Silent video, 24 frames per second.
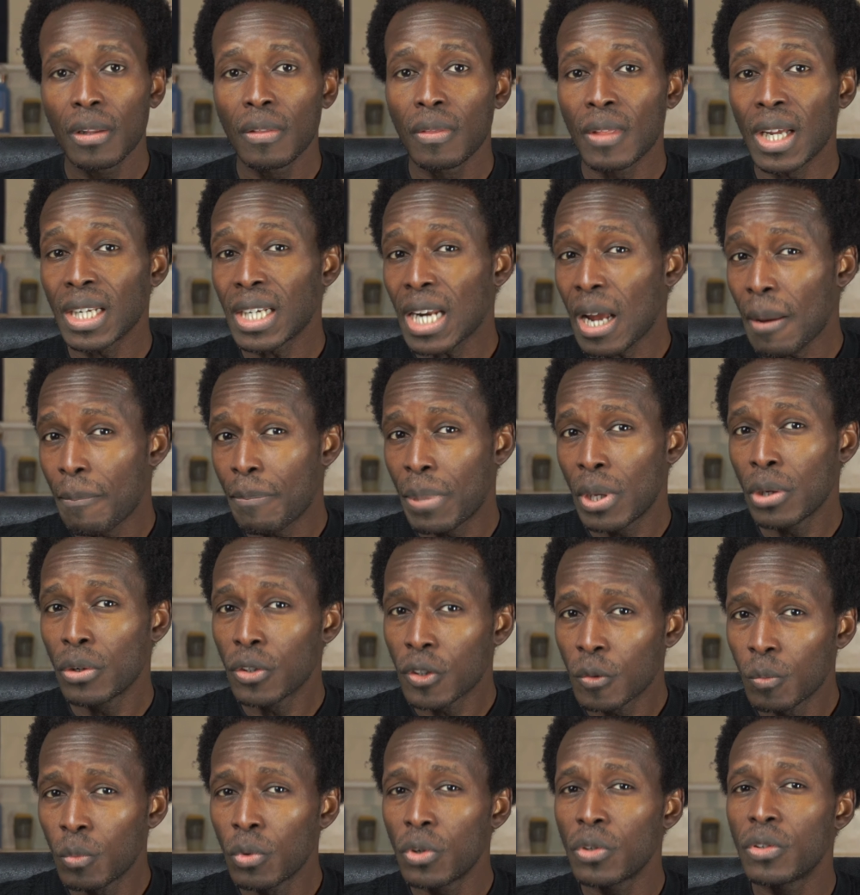That
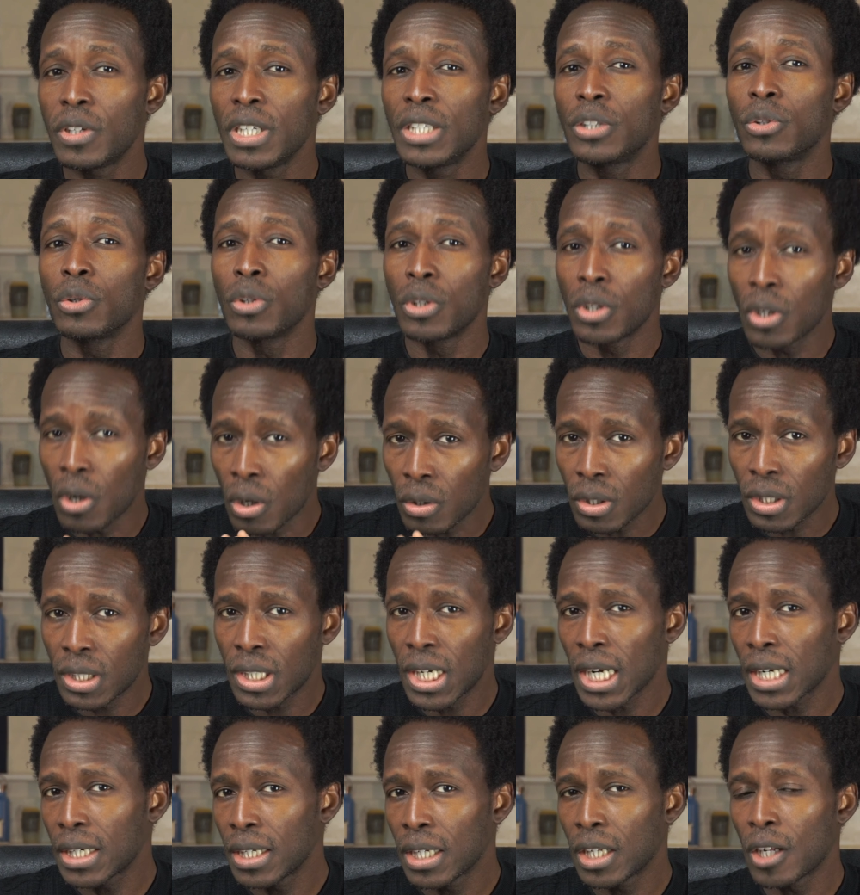appeals mostly to
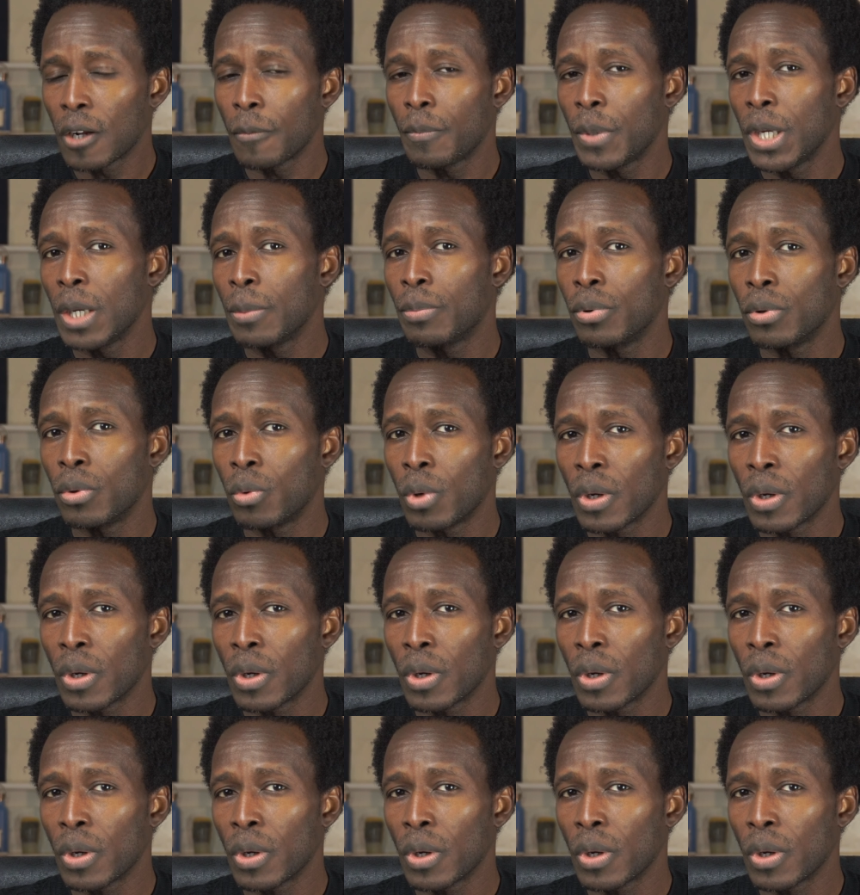non-technical people,